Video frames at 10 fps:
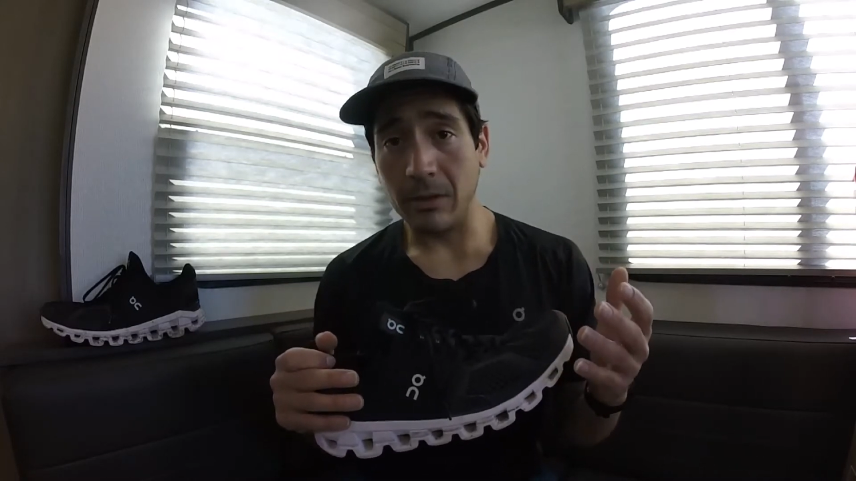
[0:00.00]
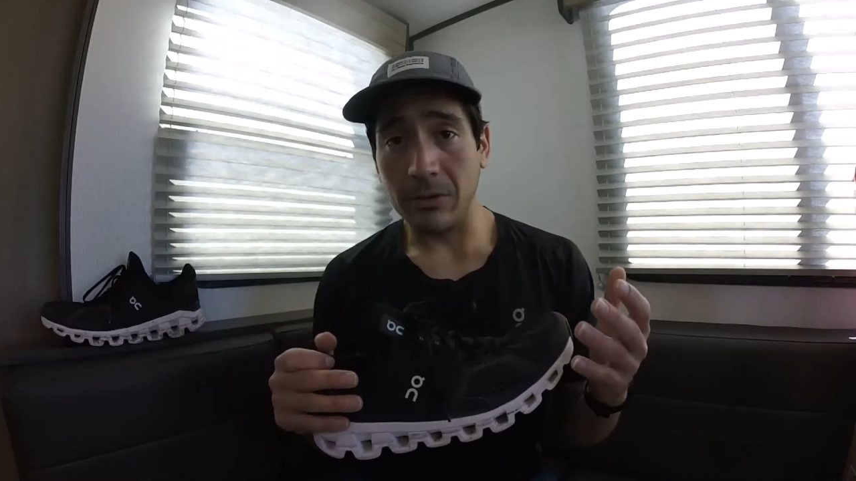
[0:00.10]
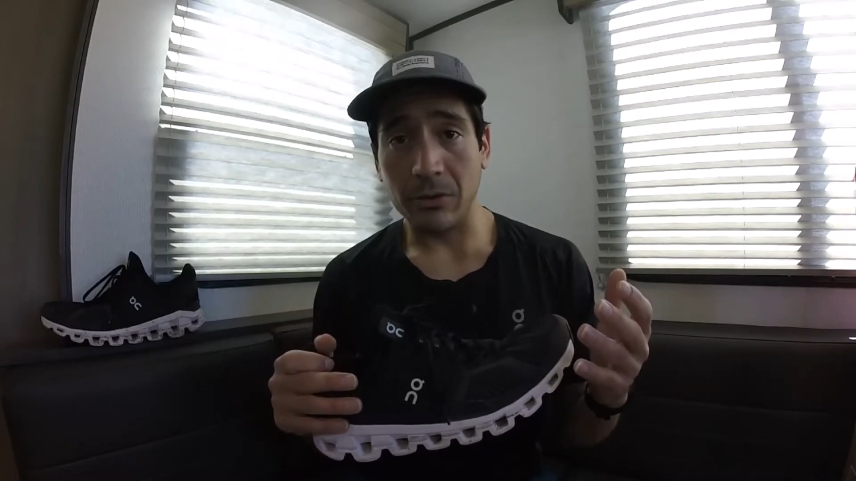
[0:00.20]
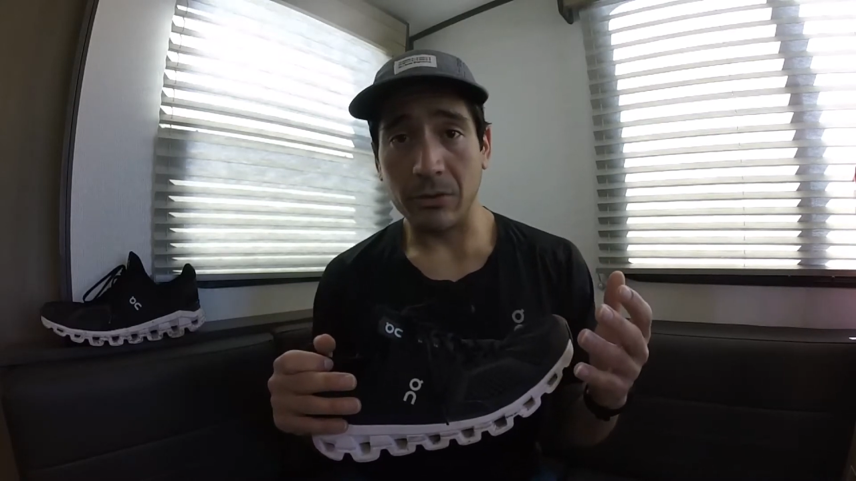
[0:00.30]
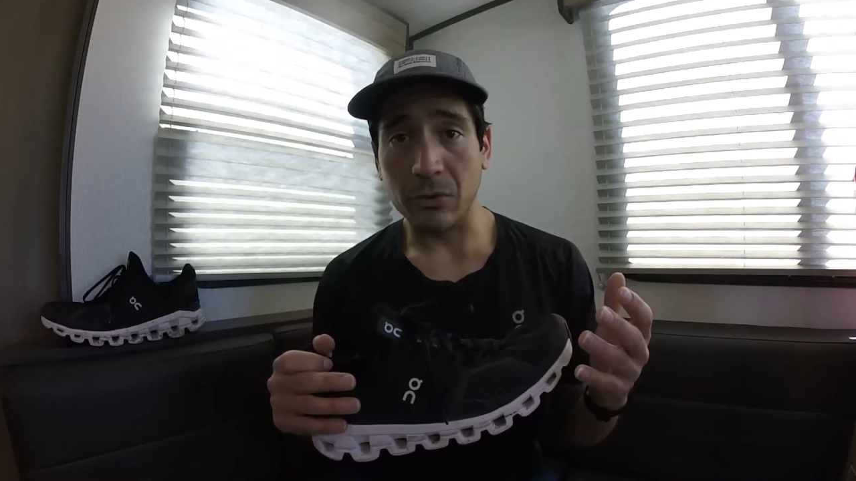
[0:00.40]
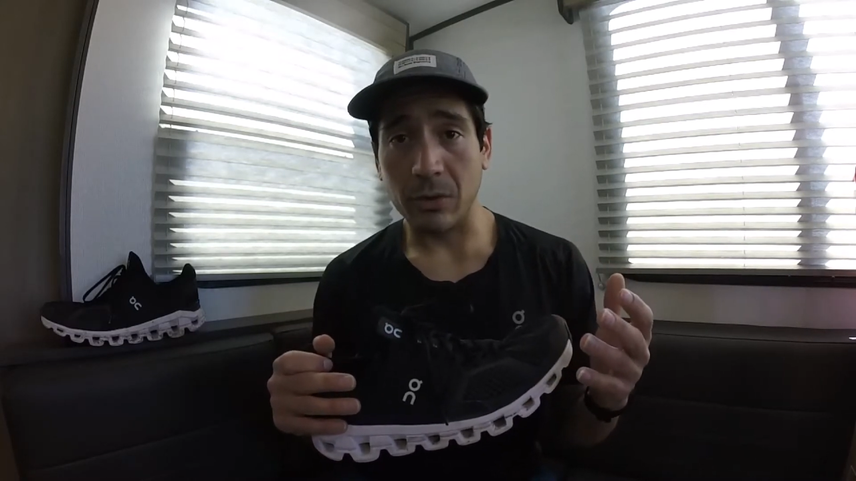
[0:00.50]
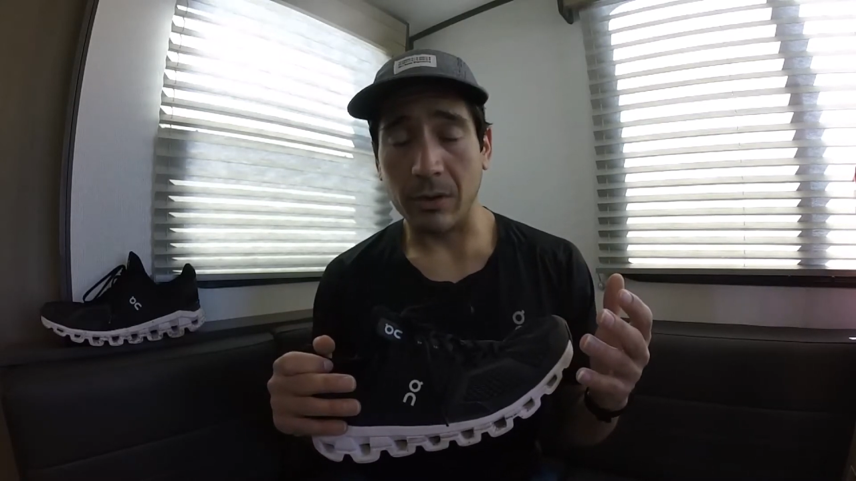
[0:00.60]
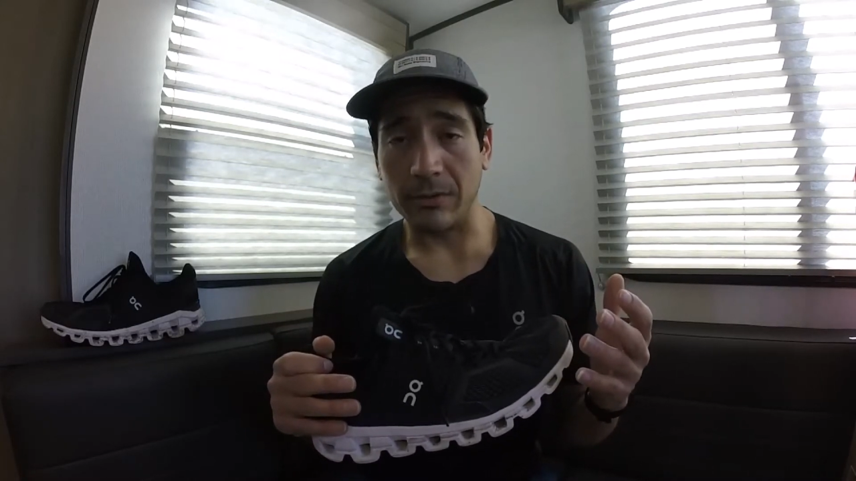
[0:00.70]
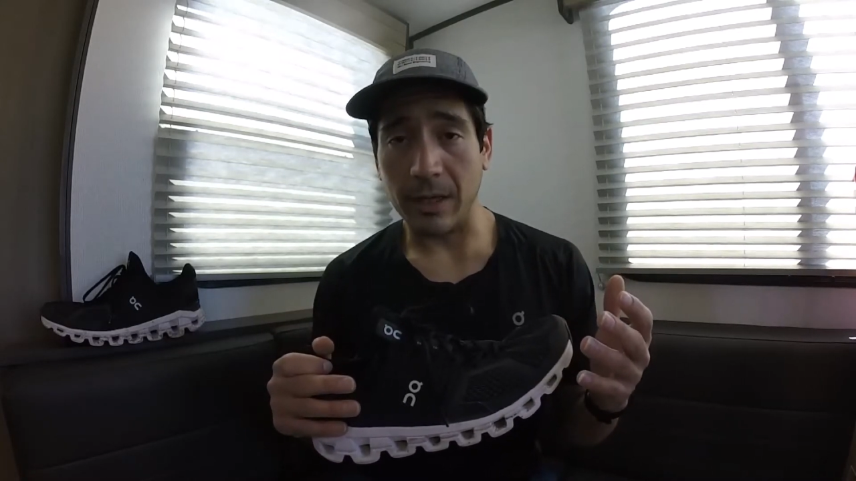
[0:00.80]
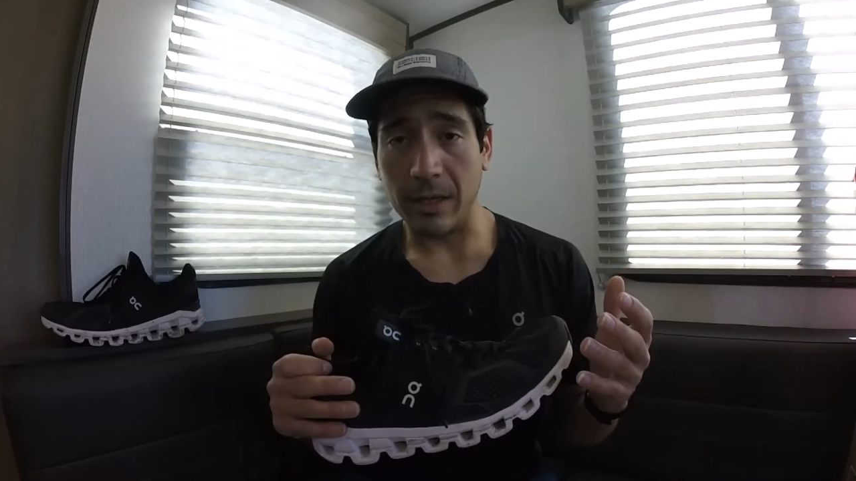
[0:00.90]
you're short
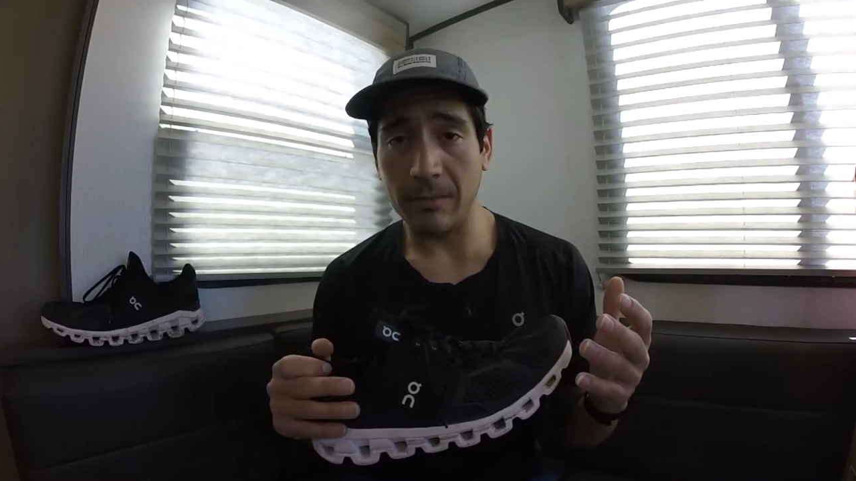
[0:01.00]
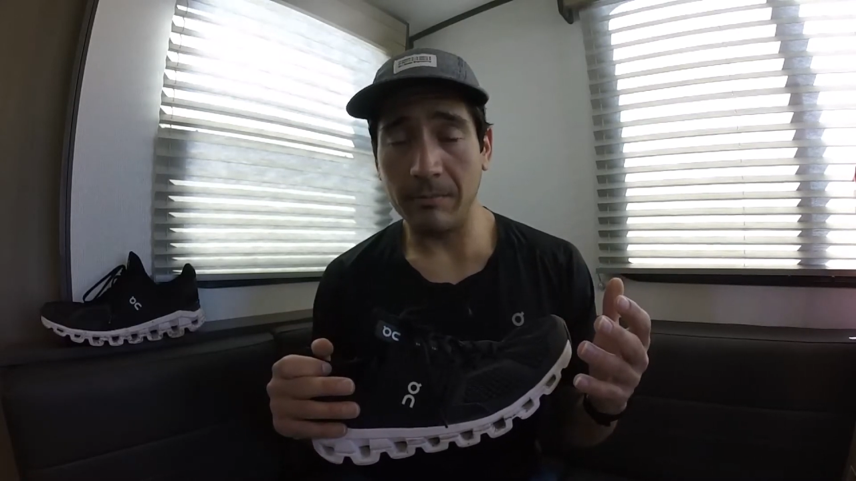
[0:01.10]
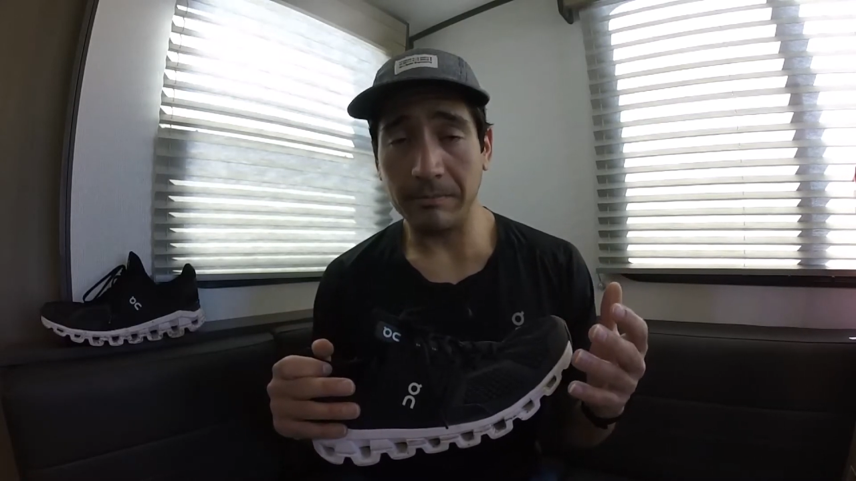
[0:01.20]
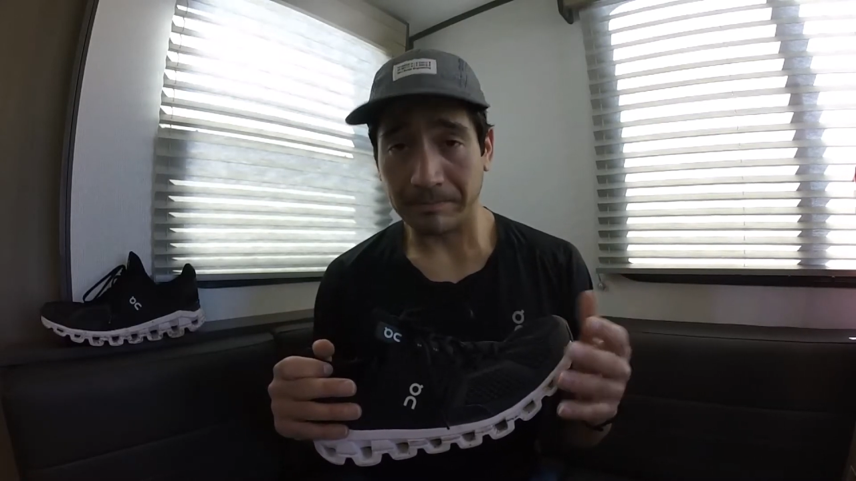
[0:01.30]
on time